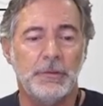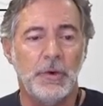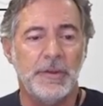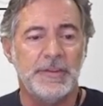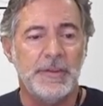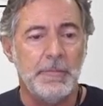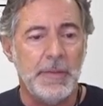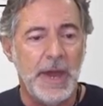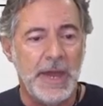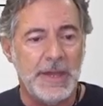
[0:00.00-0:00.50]

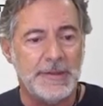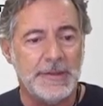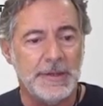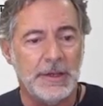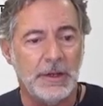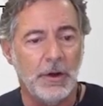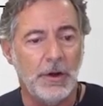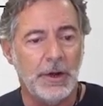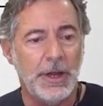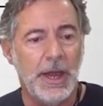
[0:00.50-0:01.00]
Was
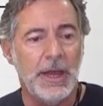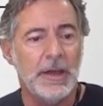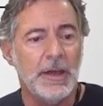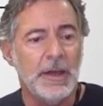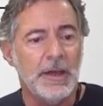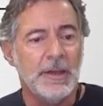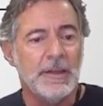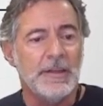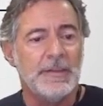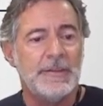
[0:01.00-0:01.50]
amazing. Okay,
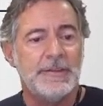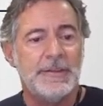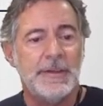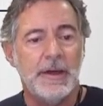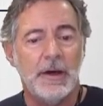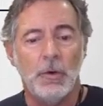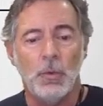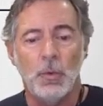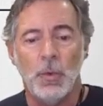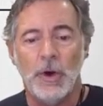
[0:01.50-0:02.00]

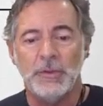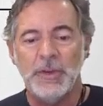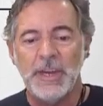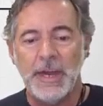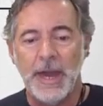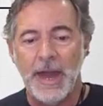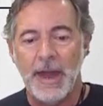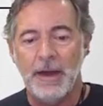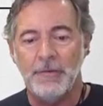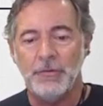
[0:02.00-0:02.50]
so what we
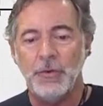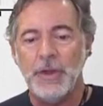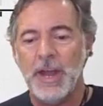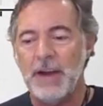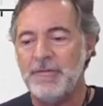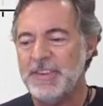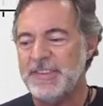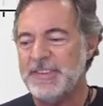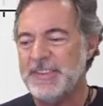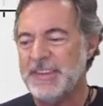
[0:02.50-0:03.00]

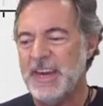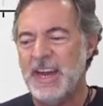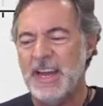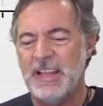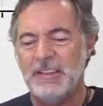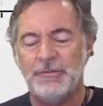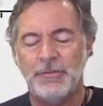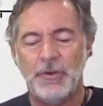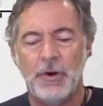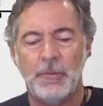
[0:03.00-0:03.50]
have a
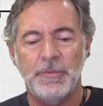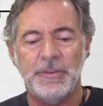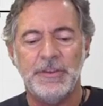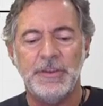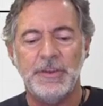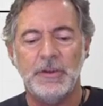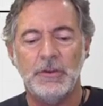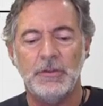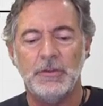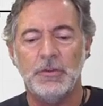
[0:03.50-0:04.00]
scale from
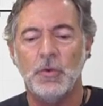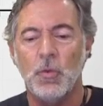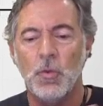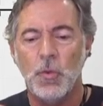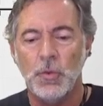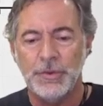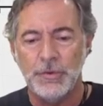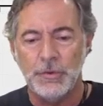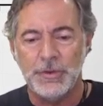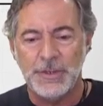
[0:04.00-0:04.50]
0 to
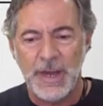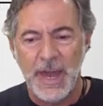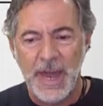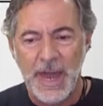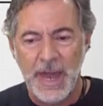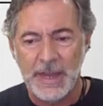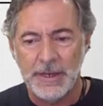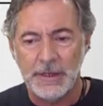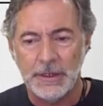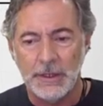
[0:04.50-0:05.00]

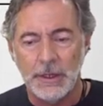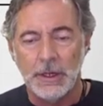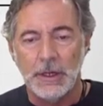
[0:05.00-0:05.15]
10